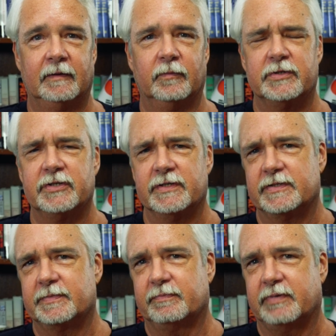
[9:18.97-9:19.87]
which
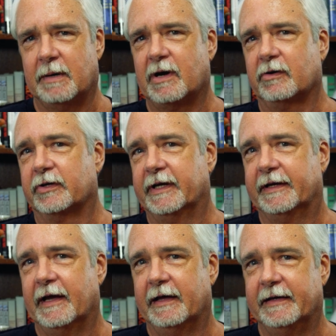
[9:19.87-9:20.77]
is
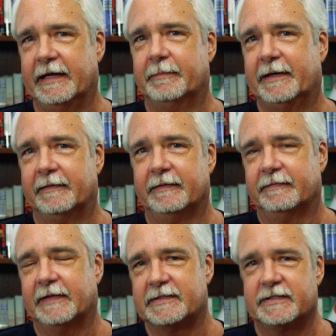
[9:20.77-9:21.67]
primarily a name
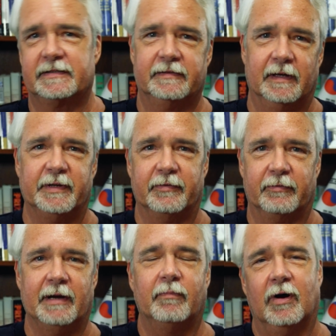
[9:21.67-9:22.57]
the
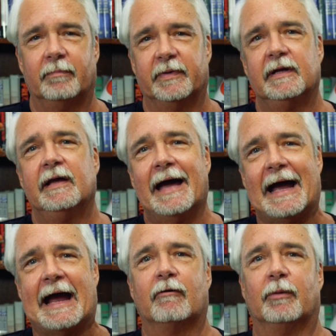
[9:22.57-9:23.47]
rampart, but
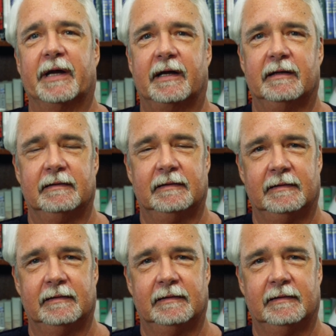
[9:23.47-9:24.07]
Arabic.